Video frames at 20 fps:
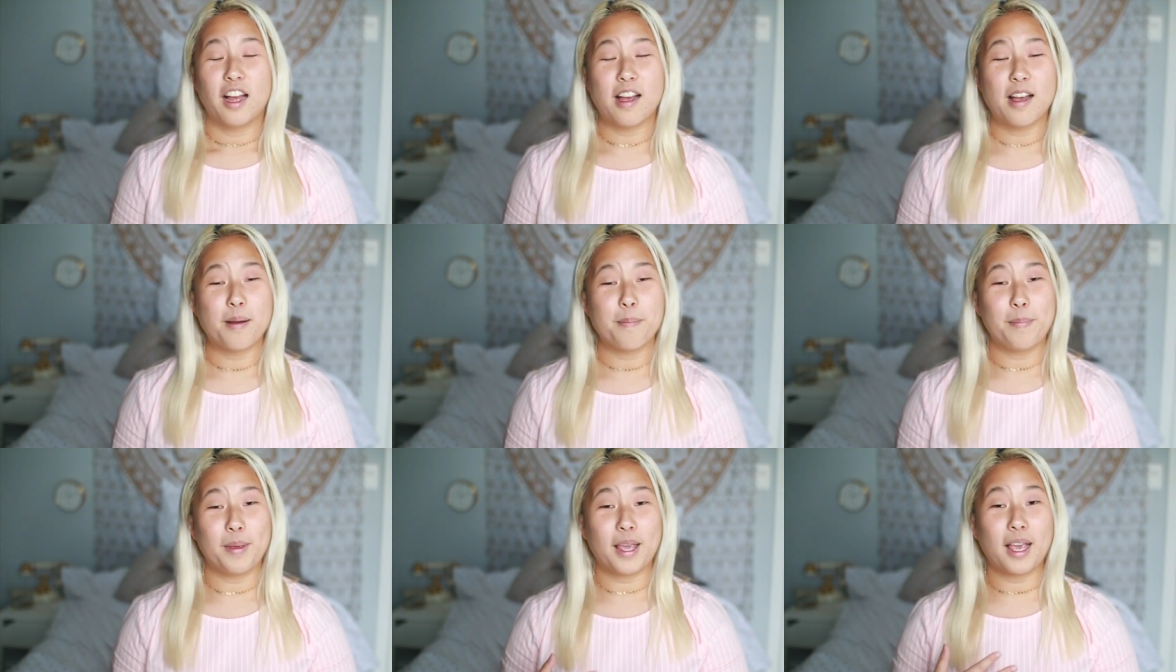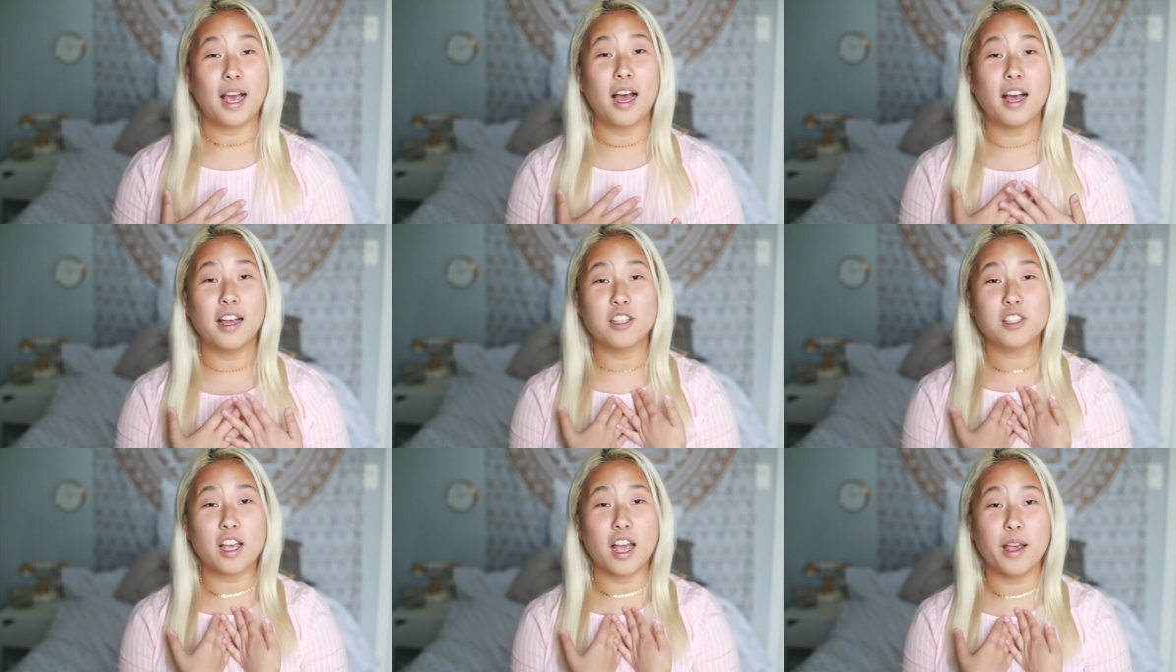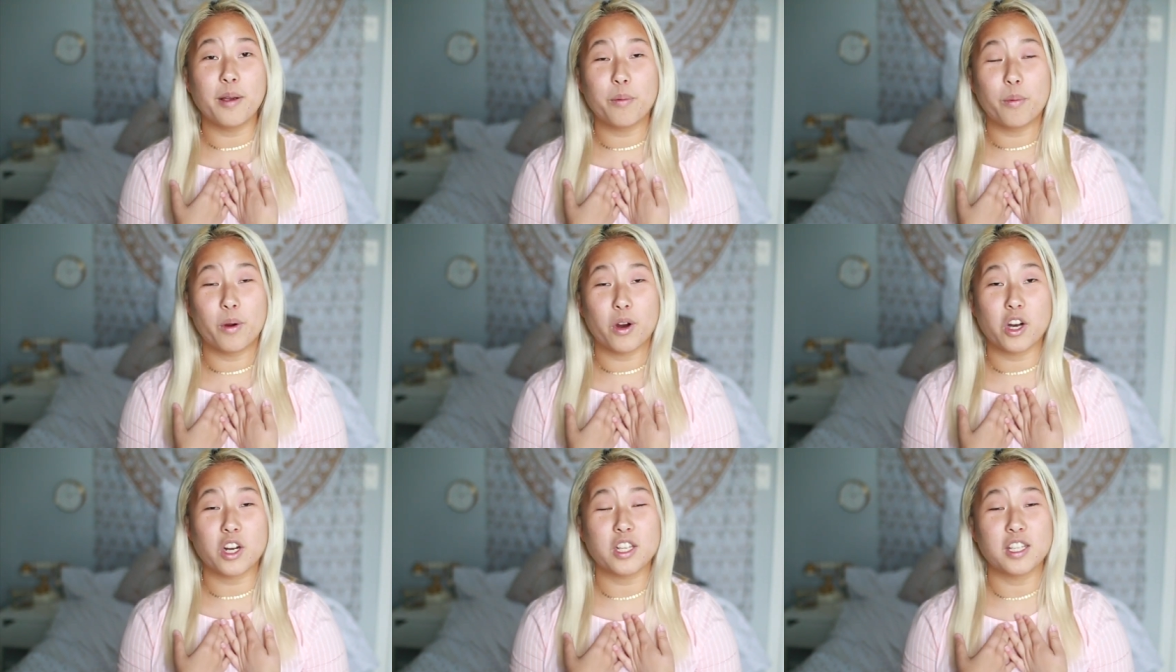Um, because I
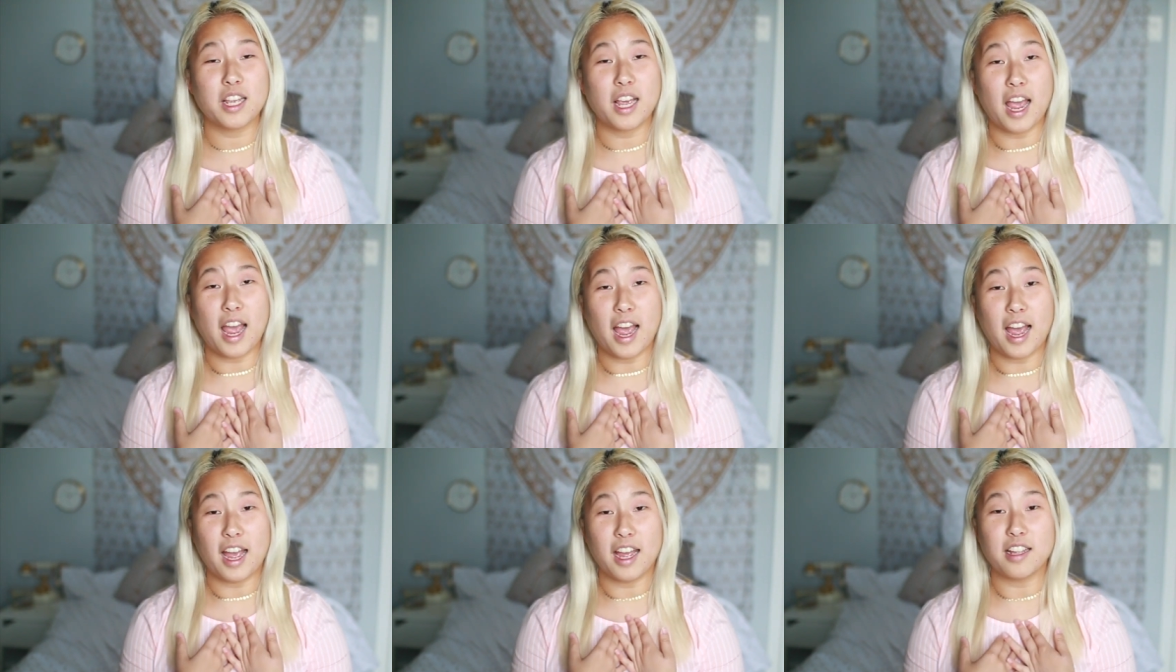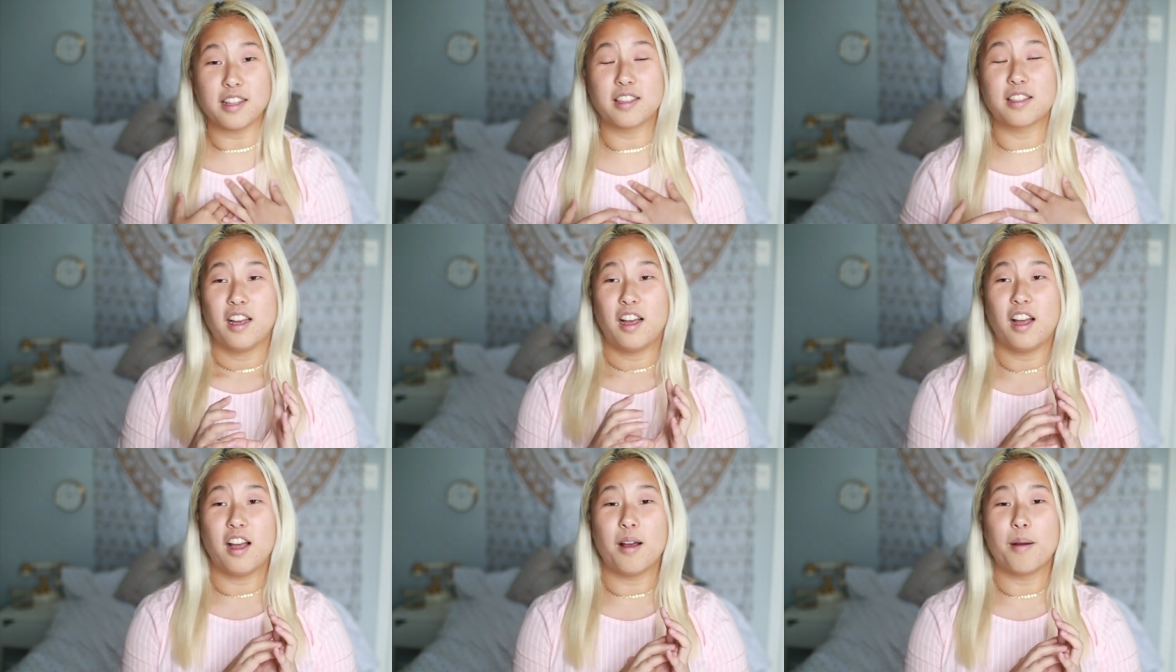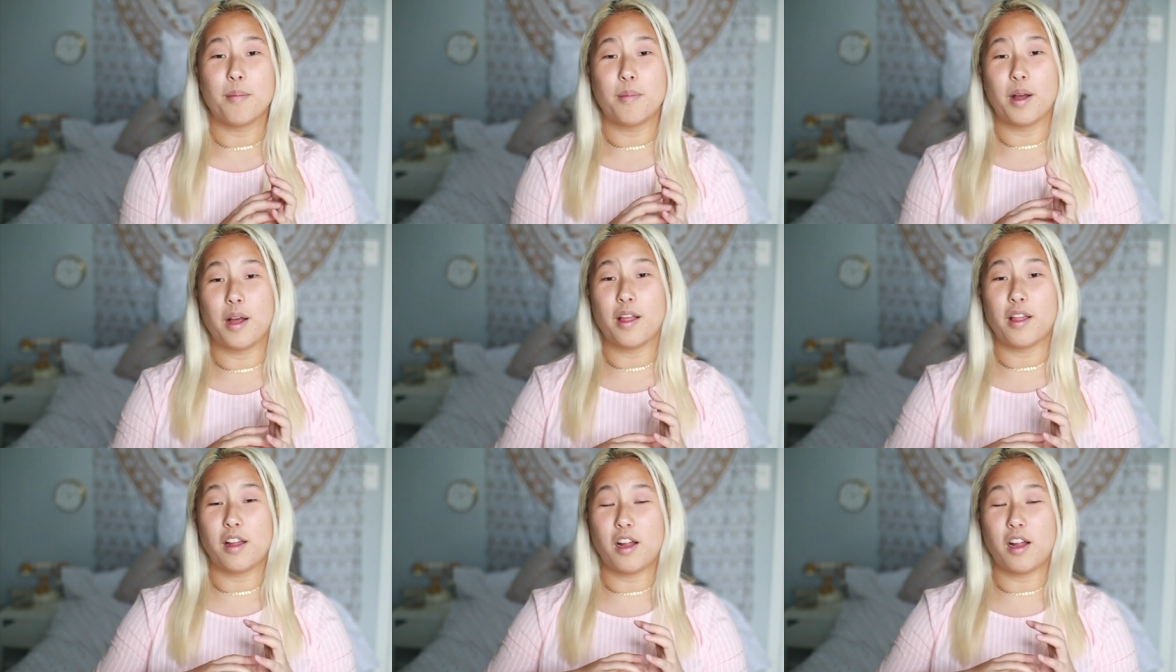worked at um,